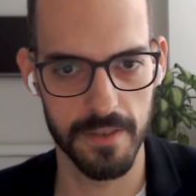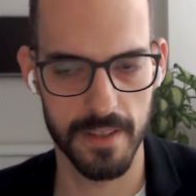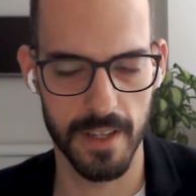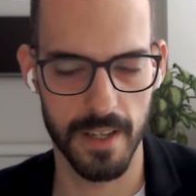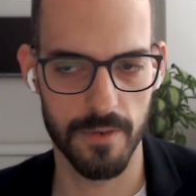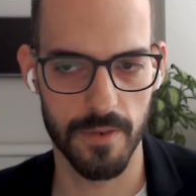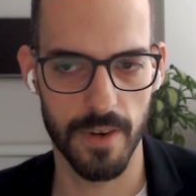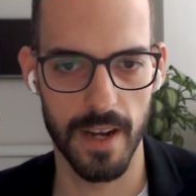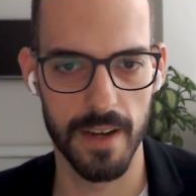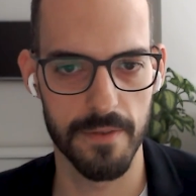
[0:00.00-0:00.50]
that
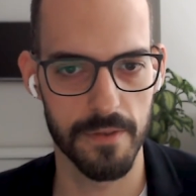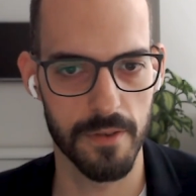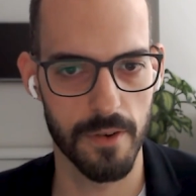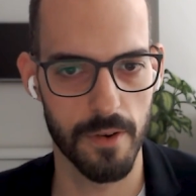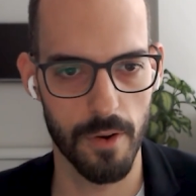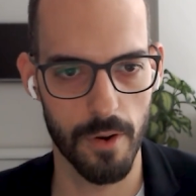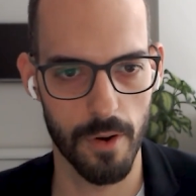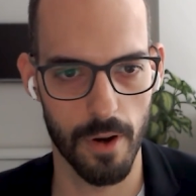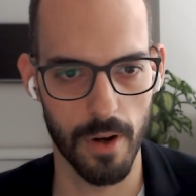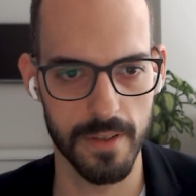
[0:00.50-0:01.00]
drive
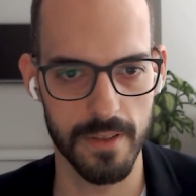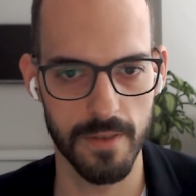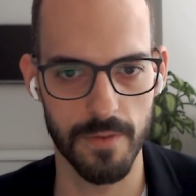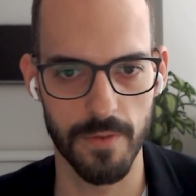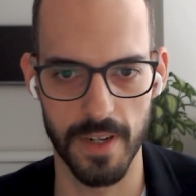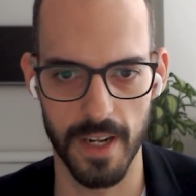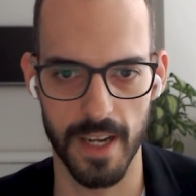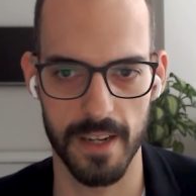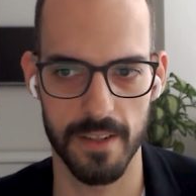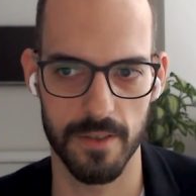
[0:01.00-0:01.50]
cost
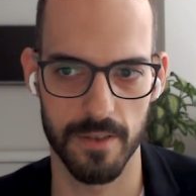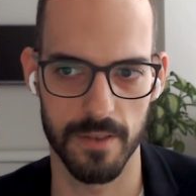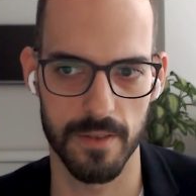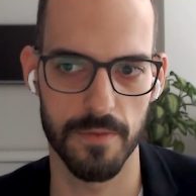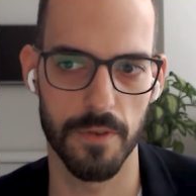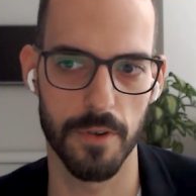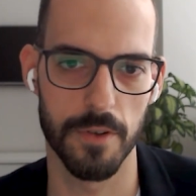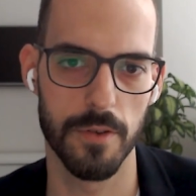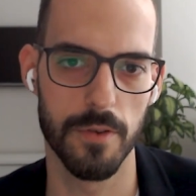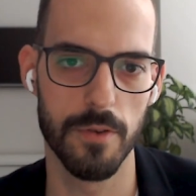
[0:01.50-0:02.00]
reductions
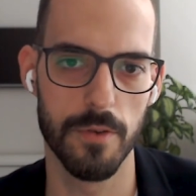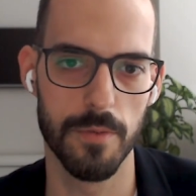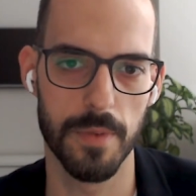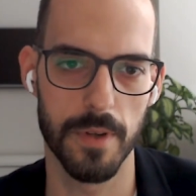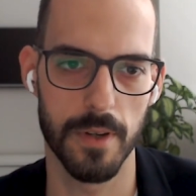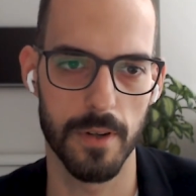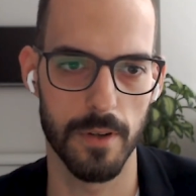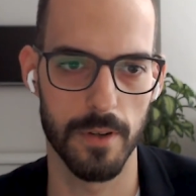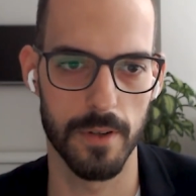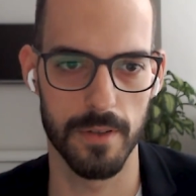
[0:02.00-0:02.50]
for you
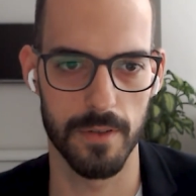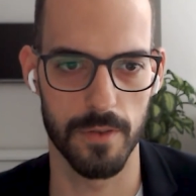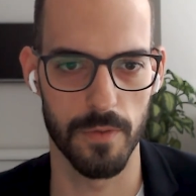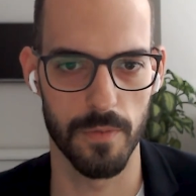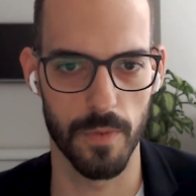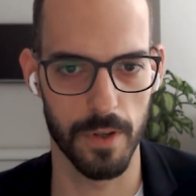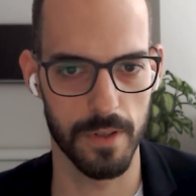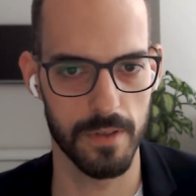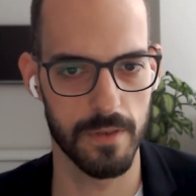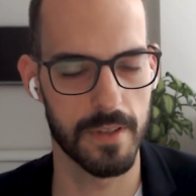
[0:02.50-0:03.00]
because you
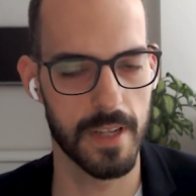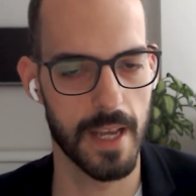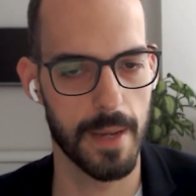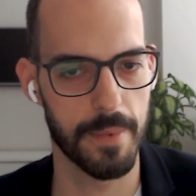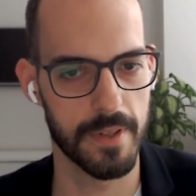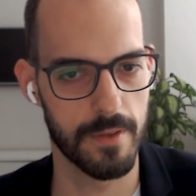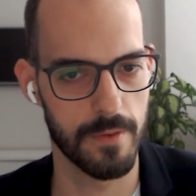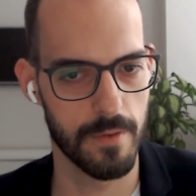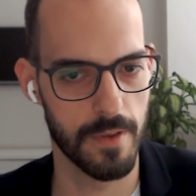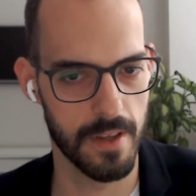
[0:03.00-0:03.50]
want to tap
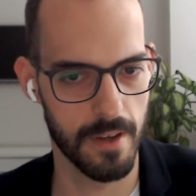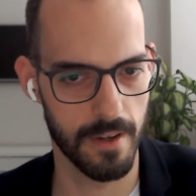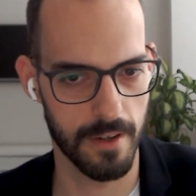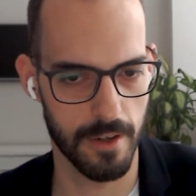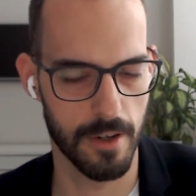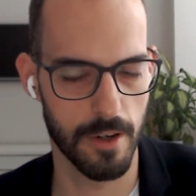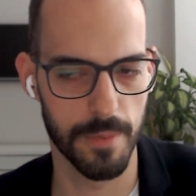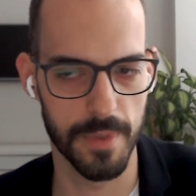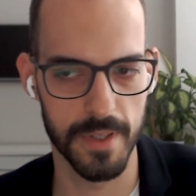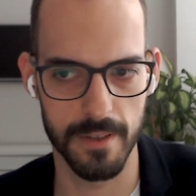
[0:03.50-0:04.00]
into the
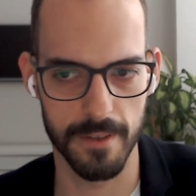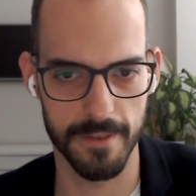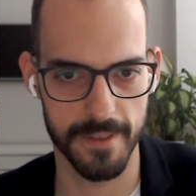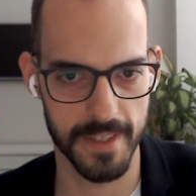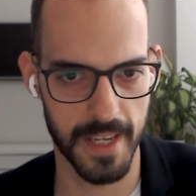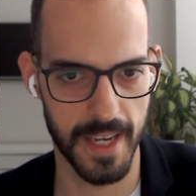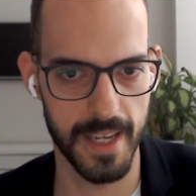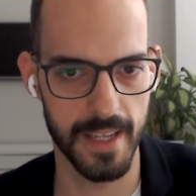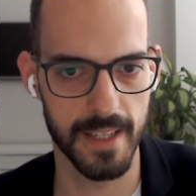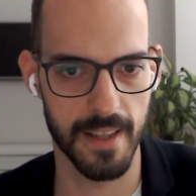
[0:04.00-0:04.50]
economies of
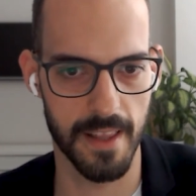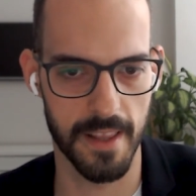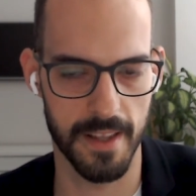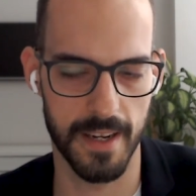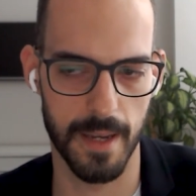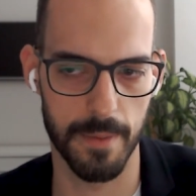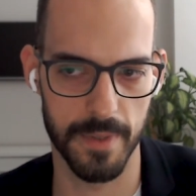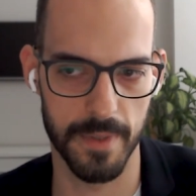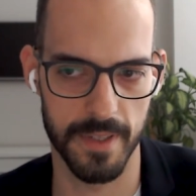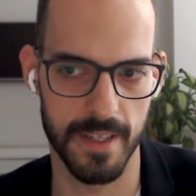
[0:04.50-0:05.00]
scale that
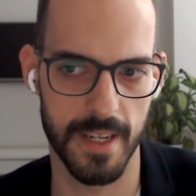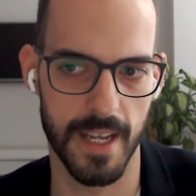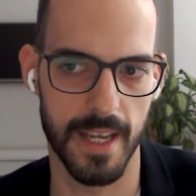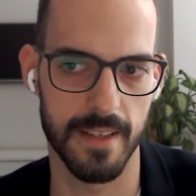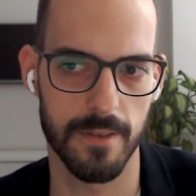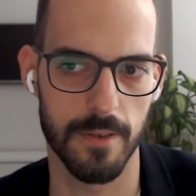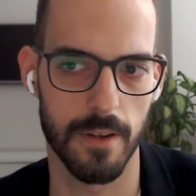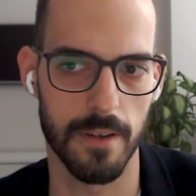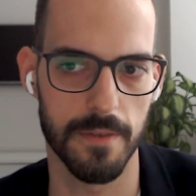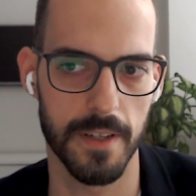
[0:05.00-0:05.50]
Amazon has
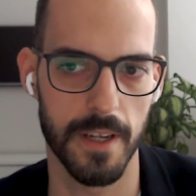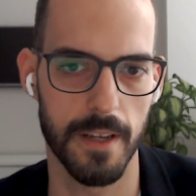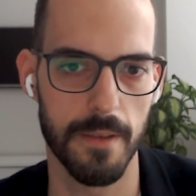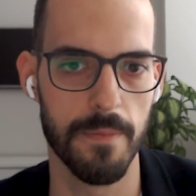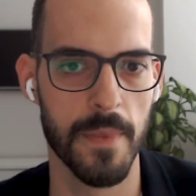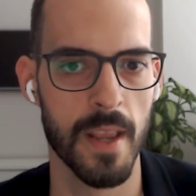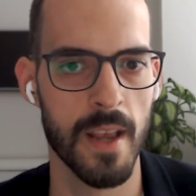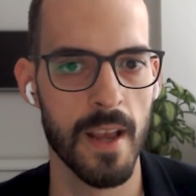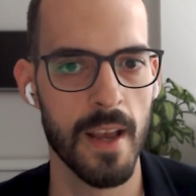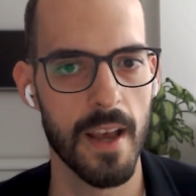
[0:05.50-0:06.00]
to offer,
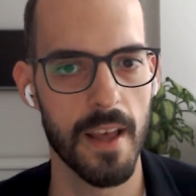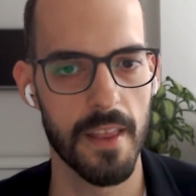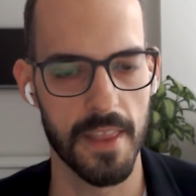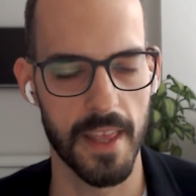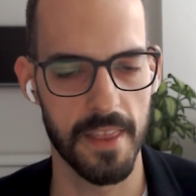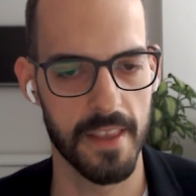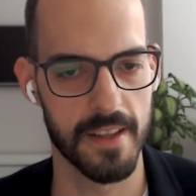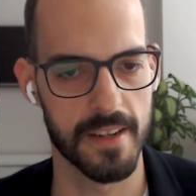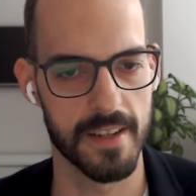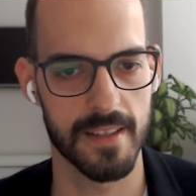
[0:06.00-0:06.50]

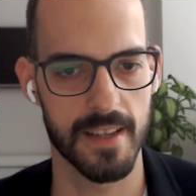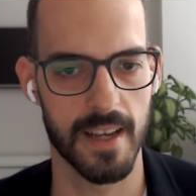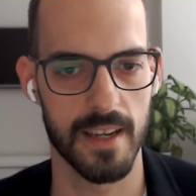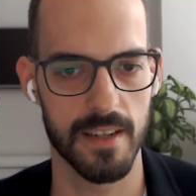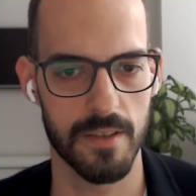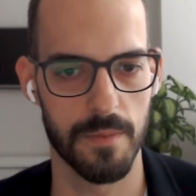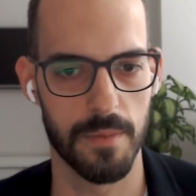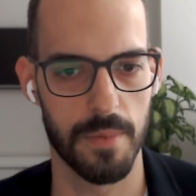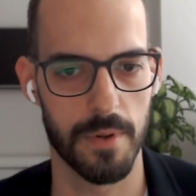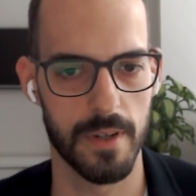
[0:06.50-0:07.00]
then the
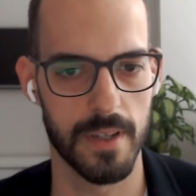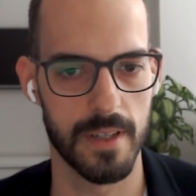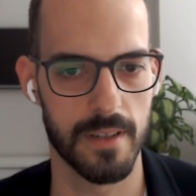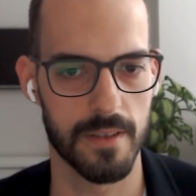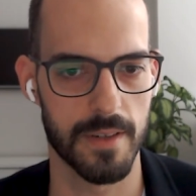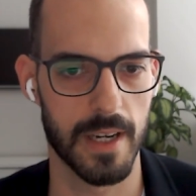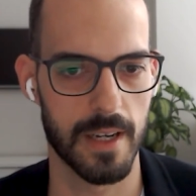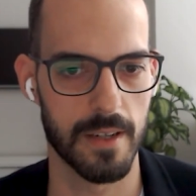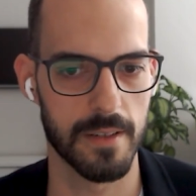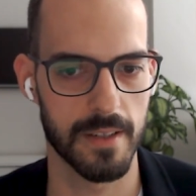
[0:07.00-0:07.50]
discussion point
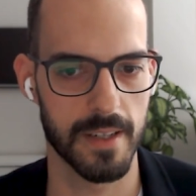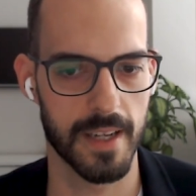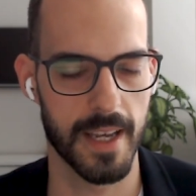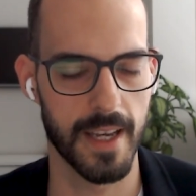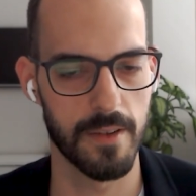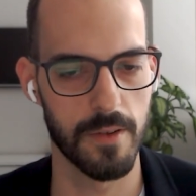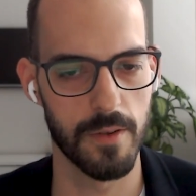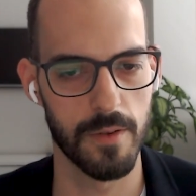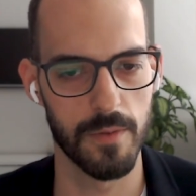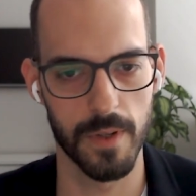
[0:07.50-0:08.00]
around, okay,
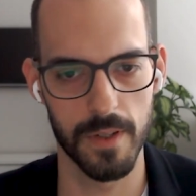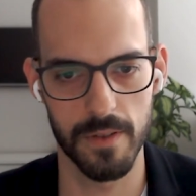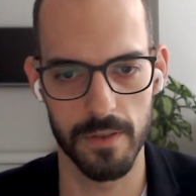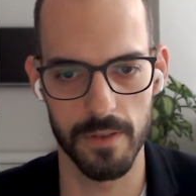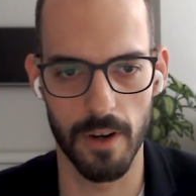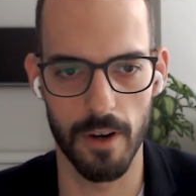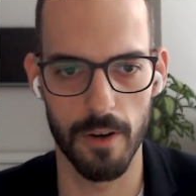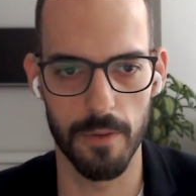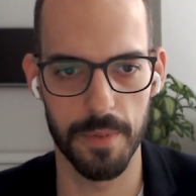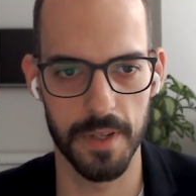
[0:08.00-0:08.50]
do you want to
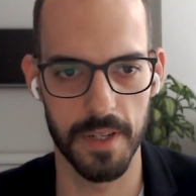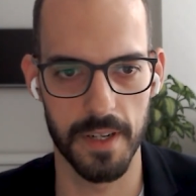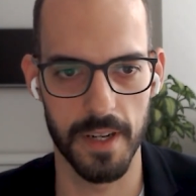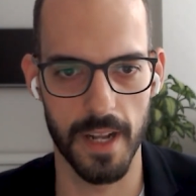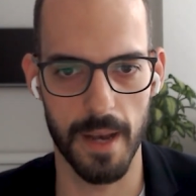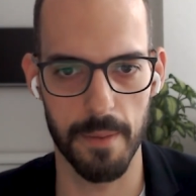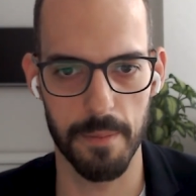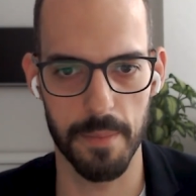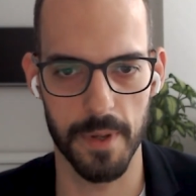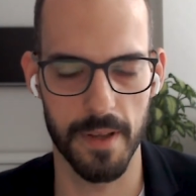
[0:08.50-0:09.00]
open
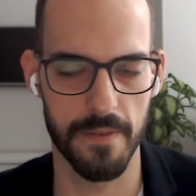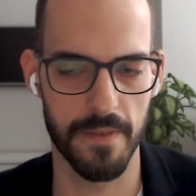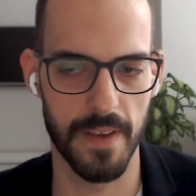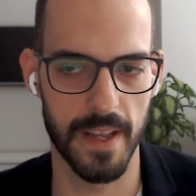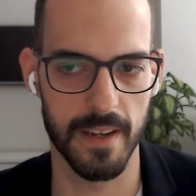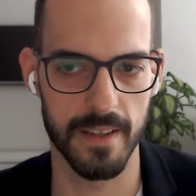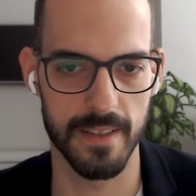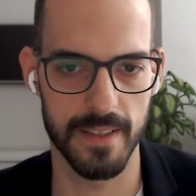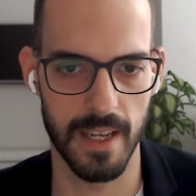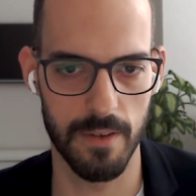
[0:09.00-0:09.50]
up a
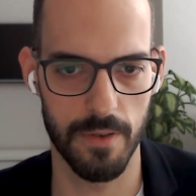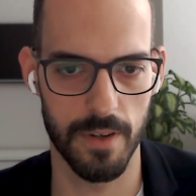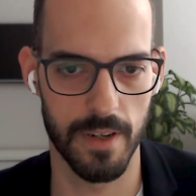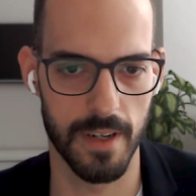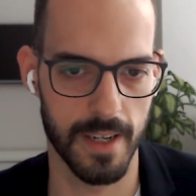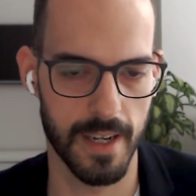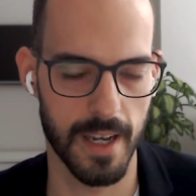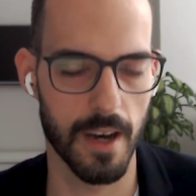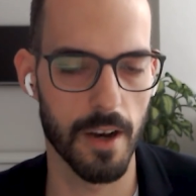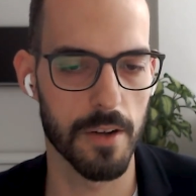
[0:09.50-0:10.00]
Vendor Central
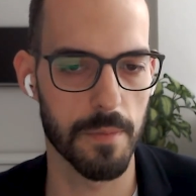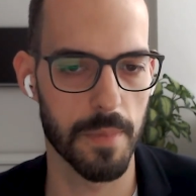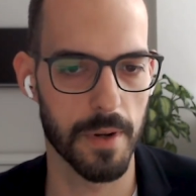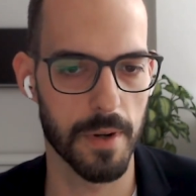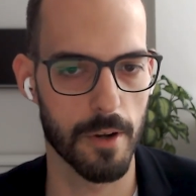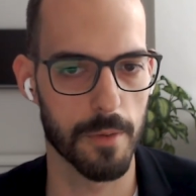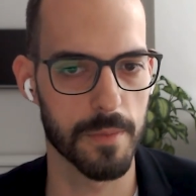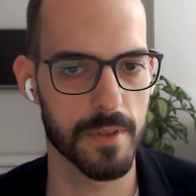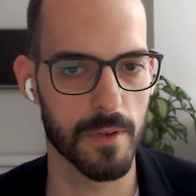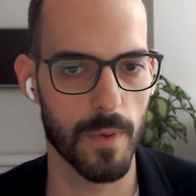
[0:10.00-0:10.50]
account
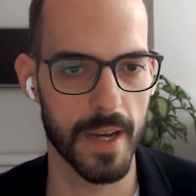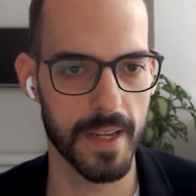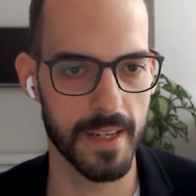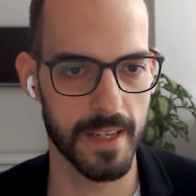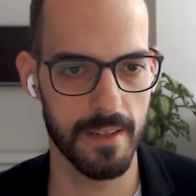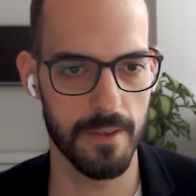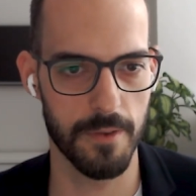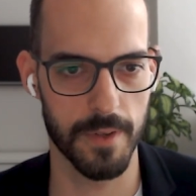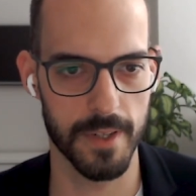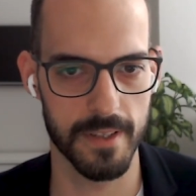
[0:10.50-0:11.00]
becomes quite
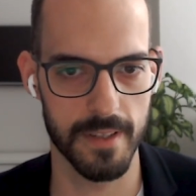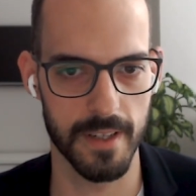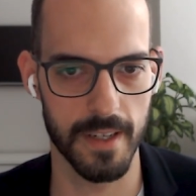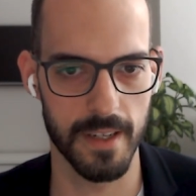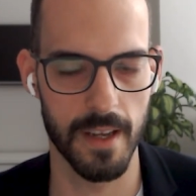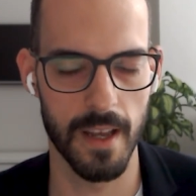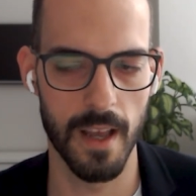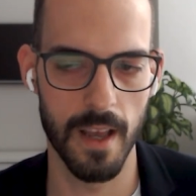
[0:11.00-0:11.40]
interesting.